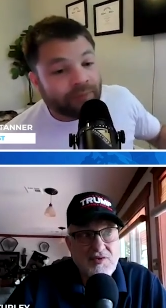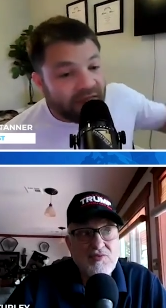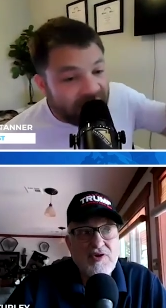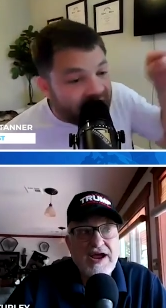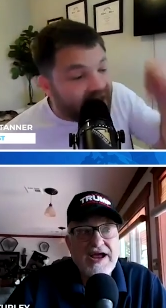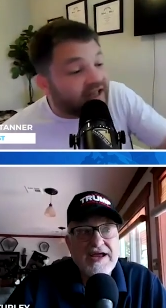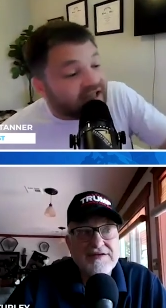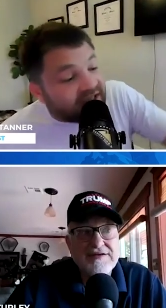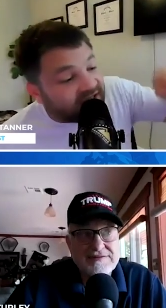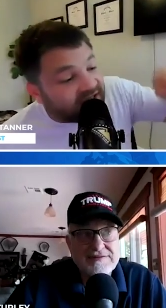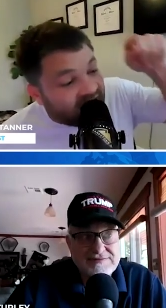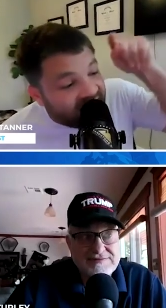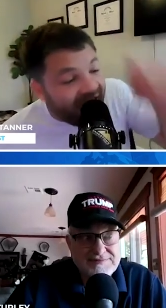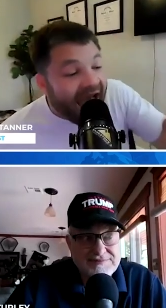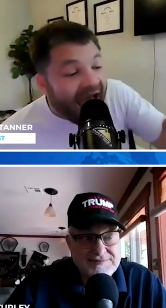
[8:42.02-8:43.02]
Speaker 1: Right. This,
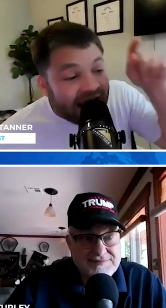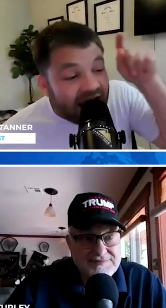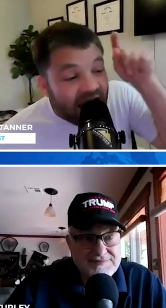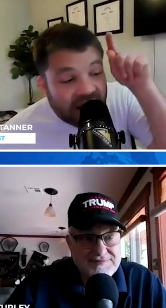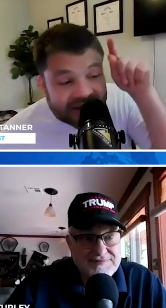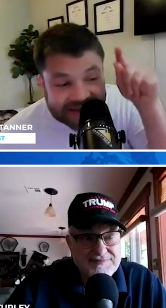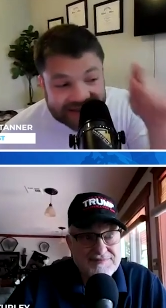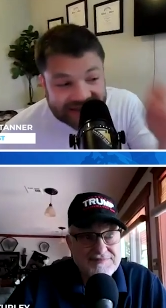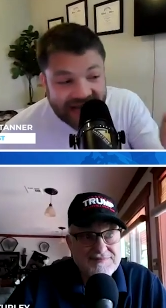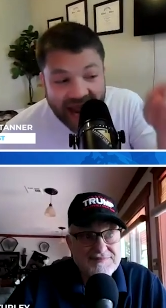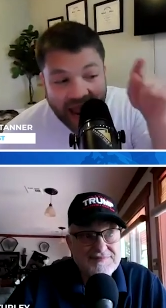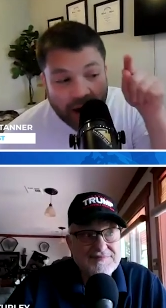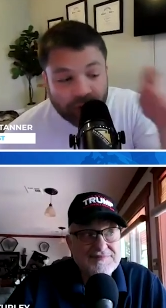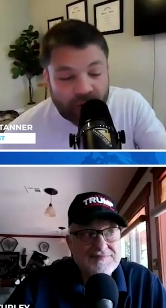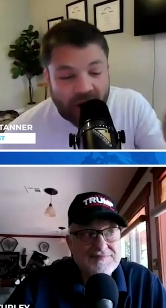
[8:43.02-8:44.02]
that
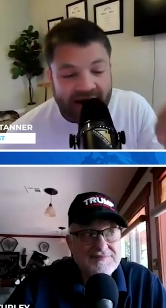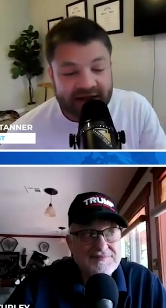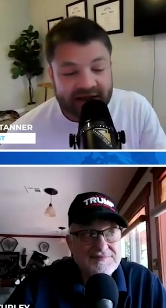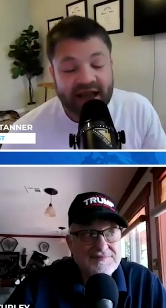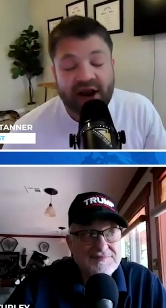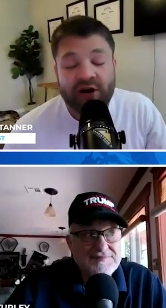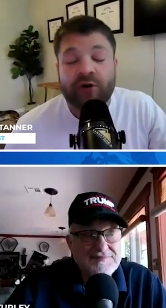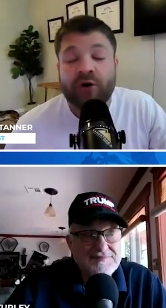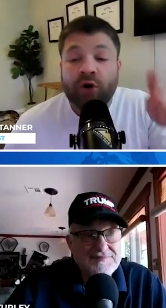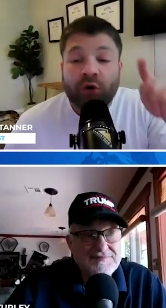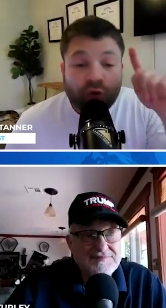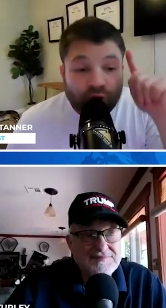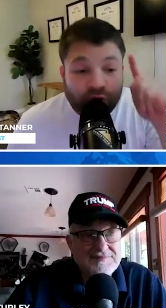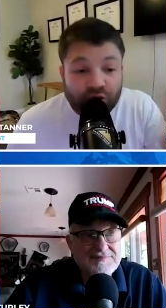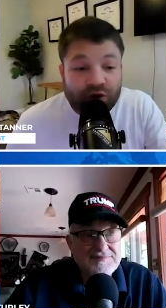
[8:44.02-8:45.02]
stat right there
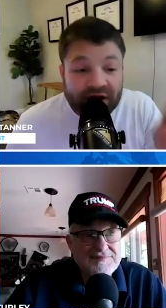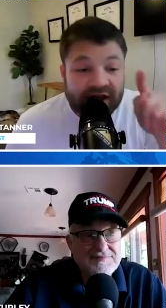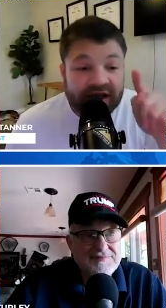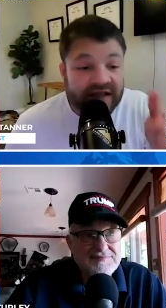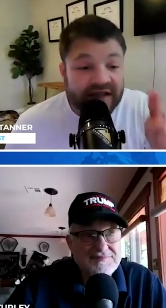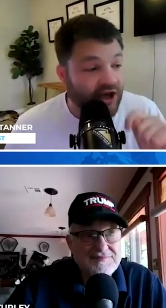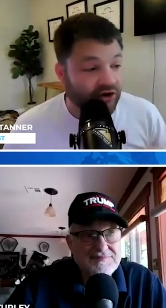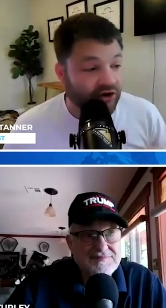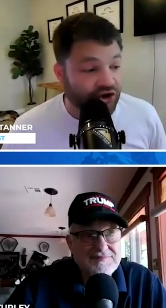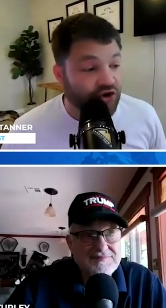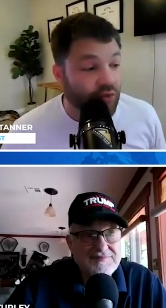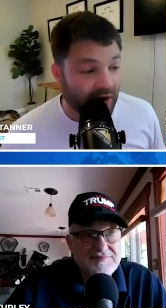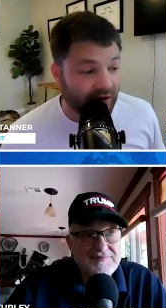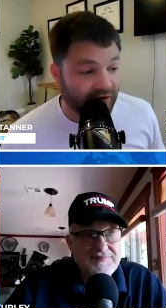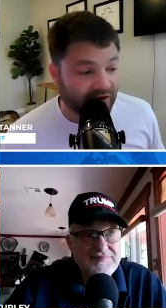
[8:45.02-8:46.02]
really tells you
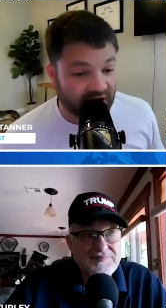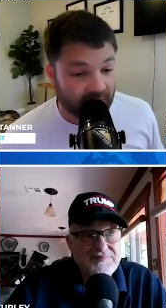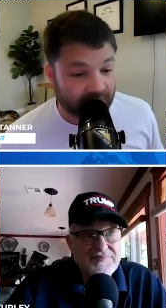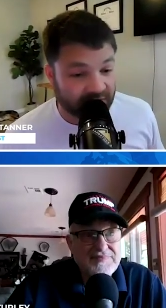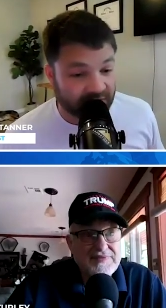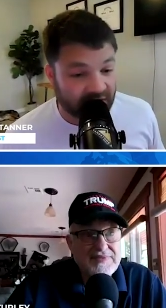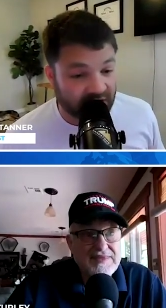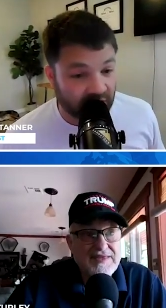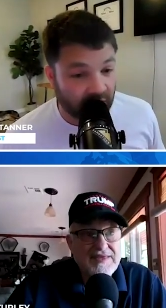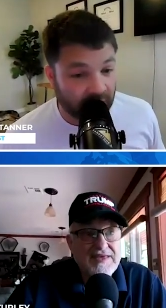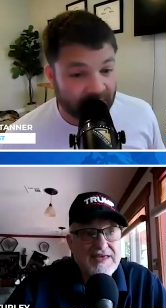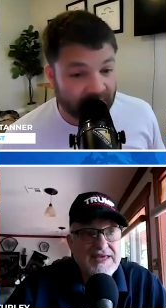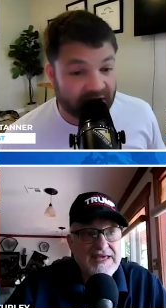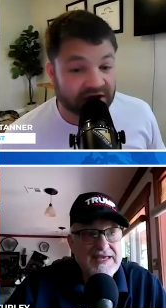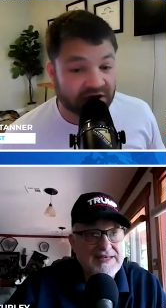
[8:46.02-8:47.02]
where the subsidies are
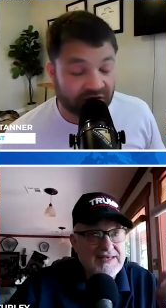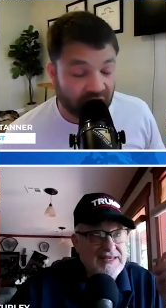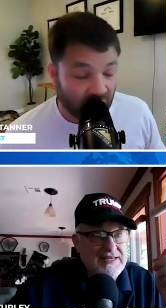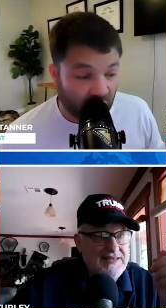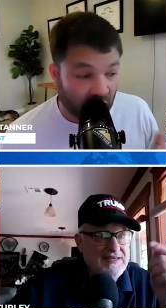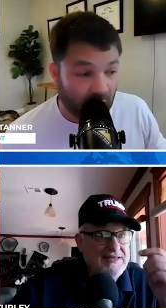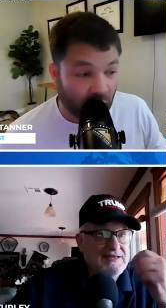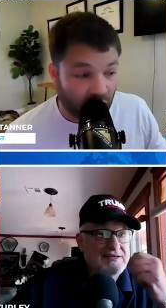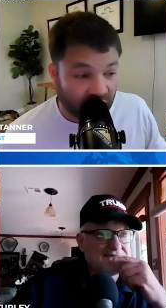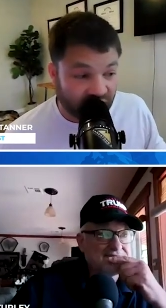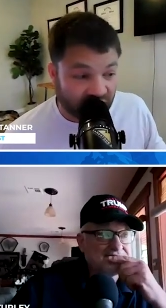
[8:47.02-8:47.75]
because it, if there were more